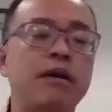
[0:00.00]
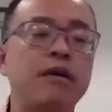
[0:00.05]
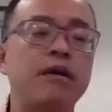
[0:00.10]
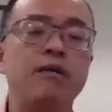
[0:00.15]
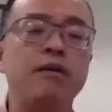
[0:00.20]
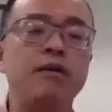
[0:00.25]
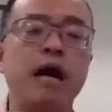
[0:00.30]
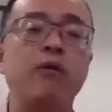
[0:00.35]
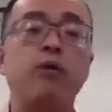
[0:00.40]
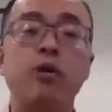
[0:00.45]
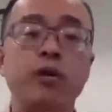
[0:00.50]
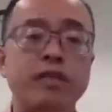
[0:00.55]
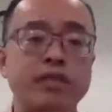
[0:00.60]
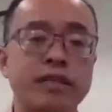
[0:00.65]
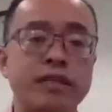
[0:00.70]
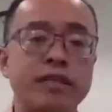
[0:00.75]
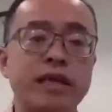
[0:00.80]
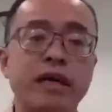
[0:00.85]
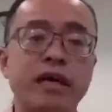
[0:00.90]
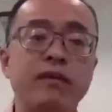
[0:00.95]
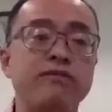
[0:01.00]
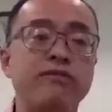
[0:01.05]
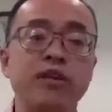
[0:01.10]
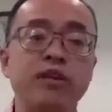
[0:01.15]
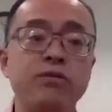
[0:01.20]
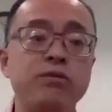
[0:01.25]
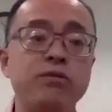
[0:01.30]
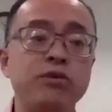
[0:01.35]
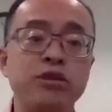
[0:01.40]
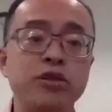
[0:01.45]
I always said that if
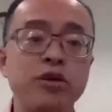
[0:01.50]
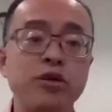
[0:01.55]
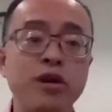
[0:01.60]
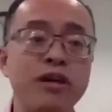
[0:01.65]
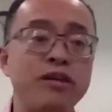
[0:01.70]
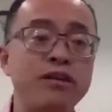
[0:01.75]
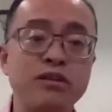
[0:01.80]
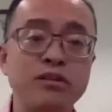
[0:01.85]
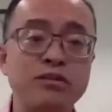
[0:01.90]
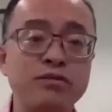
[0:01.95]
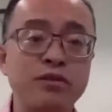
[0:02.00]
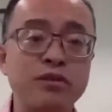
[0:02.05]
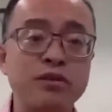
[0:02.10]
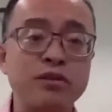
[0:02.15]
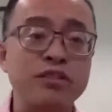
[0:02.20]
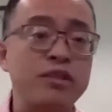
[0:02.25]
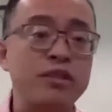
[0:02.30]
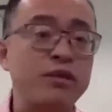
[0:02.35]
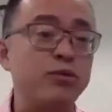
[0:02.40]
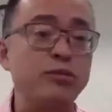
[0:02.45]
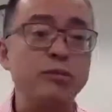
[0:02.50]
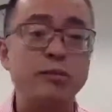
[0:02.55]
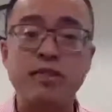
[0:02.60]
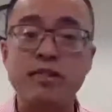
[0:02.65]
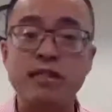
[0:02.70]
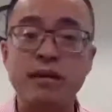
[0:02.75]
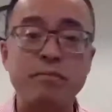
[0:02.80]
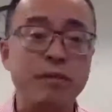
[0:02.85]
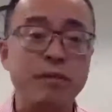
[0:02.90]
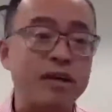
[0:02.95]
there were no Energy Focus, there would be
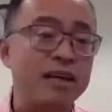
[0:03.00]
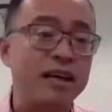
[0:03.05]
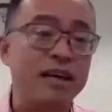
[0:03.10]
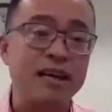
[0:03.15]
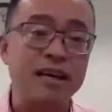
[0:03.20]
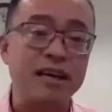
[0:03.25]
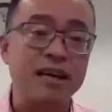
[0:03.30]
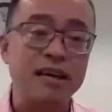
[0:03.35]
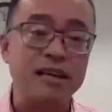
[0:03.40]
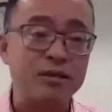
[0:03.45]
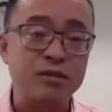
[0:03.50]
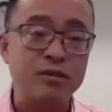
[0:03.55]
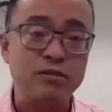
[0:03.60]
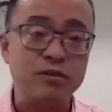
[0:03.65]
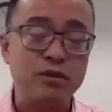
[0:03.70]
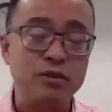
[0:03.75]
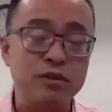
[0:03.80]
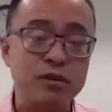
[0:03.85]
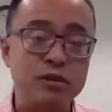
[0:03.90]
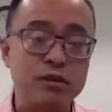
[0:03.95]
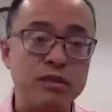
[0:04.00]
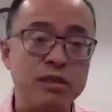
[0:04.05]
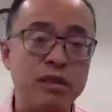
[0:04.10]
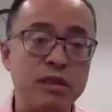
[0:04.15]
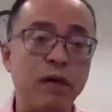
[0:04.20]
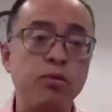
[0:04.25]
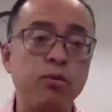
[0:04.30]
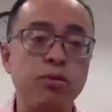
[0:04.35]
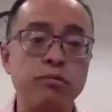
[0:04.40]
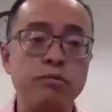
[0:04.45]
somebody like Energy Focus
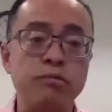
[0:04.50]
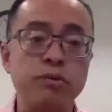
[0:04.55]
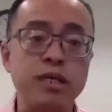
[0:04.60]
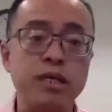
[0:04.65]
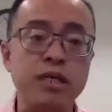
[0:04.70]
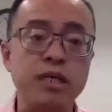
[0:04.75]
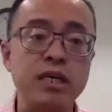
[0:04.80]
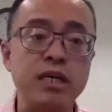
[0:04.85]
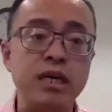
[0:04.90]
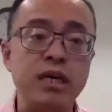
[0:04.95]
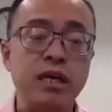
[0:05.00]
that will be